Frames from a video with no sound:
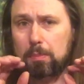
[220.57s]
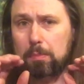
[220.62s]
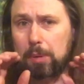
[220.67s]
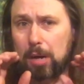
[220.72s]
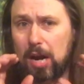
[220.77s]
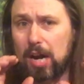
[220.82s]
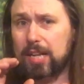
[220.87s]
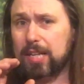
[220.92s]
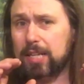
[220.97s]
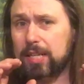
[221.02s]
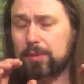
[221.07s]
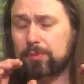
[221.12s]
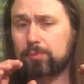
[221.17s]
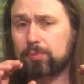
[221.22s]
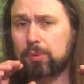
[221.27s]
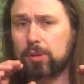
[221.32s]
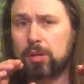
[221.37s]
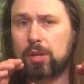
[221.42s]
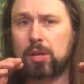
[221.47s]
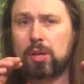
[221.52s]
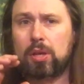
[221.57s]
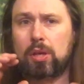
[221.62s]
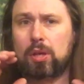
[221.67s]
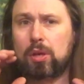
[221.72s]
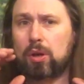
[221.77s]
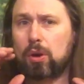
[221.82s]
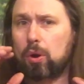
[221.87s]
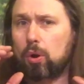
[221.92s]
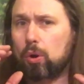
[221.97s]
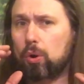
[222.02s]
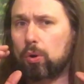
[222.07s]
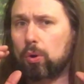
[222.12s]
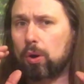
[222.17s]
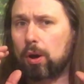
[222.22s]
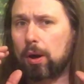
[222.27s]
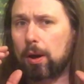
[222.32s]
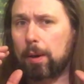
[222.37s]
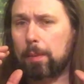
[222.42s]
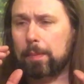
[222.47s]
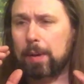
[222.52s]
body.
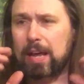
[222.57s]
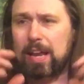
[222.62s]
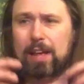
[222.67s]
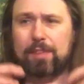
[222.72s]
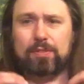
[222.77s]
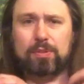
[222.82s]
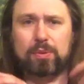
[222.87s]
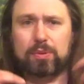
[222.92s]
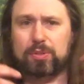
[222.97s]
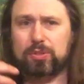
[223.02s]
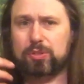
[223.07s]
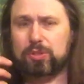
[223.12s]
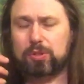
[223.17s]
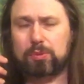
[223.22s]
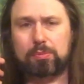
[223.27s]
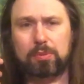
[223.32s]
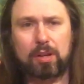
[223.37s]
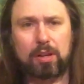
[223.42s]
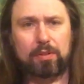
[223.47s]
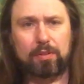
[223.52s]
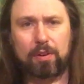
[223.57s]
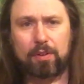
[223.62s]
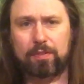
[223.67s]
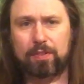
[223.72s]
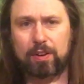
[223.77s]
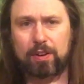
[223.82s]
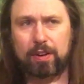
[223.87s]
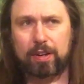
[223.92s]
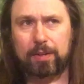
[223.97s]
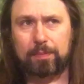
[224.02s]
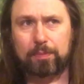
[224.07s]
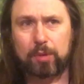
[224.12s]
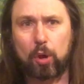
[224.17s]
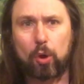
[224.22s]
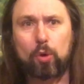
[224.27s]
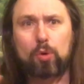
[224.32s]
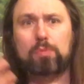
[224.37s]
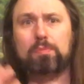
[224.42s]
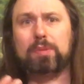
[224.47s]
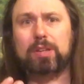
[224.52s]
Um, I have to assume a, a very
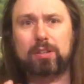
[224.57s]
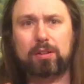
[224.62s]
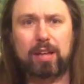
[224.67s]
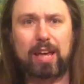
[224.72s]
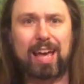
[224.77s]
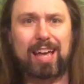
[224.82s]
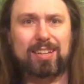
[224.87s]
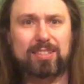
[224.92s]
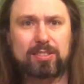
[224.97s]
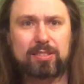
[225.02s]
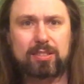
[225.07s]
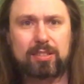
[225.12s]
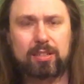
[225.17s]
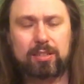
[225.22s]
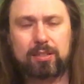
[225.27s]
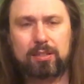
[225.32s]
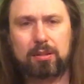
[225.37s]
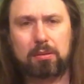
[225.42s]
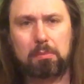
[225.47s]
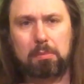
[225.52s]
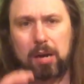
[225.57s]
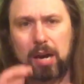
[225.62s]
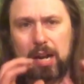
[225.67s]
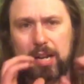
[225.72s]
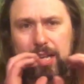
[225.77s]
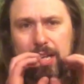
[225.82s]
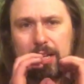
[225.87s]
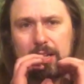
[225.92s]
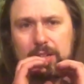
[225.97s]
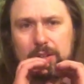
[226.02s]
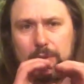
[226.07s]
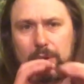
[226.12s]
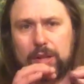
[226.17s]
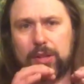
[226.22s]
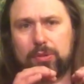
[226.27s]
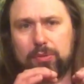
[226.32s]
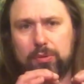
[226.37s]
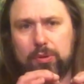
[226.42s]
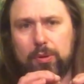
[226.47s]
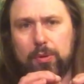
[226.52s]
oatmeal-esque body
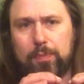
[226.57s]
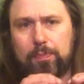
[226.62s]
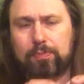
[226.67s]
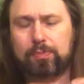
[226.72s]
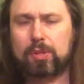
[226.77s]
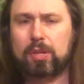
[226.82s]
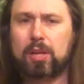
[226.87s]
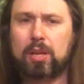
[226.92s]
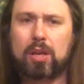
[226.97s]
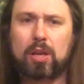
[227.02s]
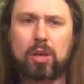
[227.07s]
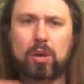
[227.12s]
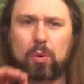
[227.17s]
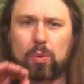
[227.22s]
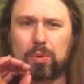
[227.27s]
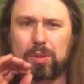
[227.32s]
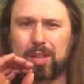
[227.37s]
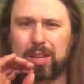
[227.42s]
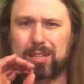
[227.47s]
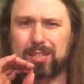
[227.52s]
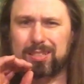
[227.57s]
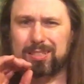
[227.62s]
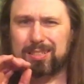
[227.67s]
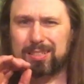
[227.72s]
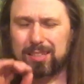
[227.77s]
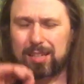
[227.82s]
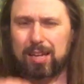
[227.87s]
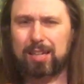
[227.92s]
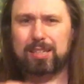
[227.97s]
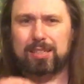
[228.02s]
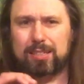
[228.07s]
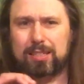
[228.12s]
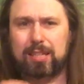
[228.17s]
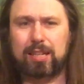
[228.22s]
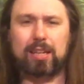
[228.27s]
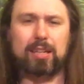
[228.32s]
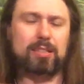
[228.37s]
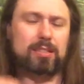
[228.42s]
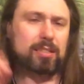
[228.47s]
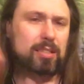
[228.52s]
going through. The slightest
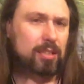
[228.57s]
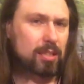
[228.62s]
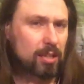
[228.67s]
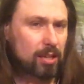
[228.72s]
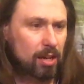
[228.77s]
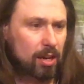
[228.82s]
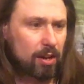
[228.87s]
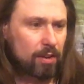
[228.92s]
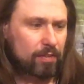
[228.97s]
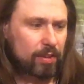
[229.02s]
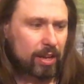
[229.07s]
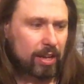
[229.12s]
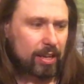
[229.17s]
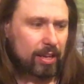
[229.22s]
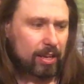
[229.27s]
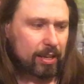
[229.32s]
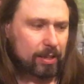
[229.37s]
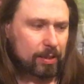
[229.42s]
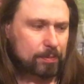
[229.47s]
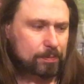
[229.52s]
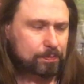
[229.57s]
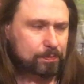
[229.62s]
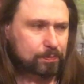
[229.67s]
hint of a like,